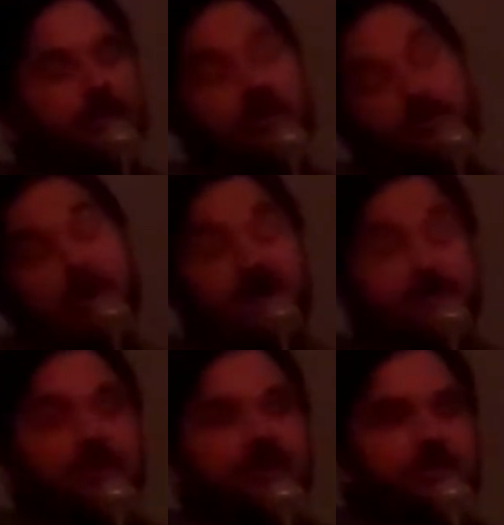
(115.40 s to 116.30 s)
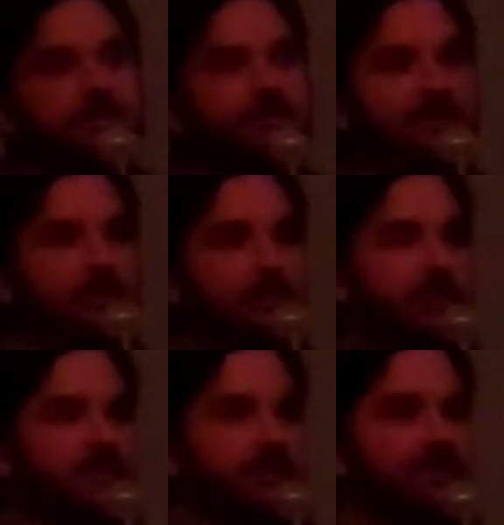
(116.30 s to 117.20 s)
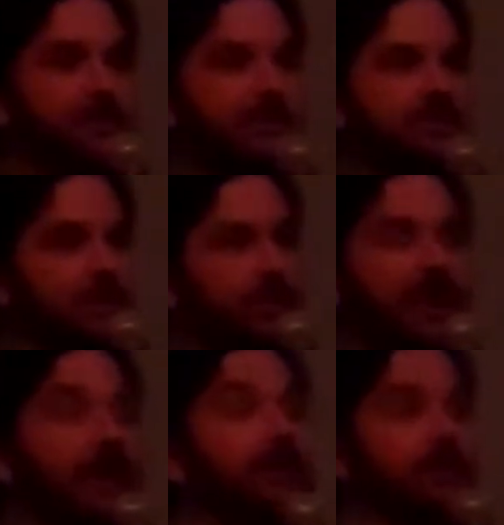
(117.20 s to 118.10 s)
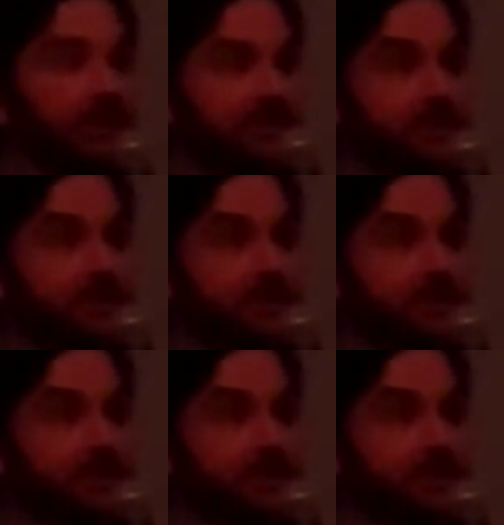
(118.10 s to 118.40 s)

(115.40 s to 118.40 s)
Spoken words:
the possibilities of this film is there's something so inherently